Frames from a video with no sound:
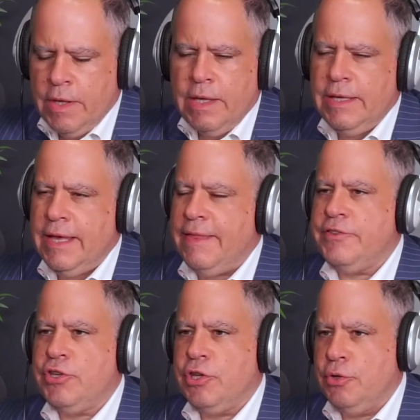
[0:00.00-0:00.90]
Yeah, that's
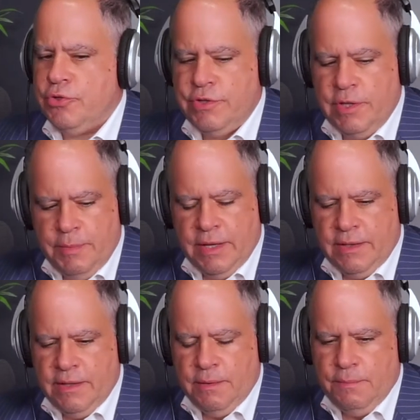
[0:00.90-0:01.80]
huge.
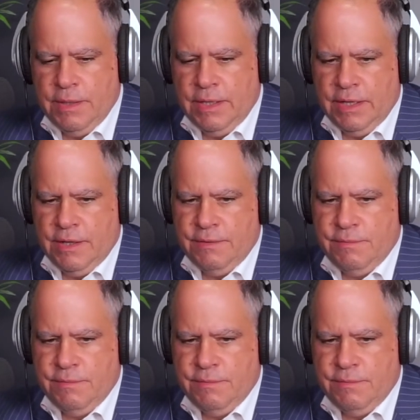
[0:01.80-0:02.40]
The ability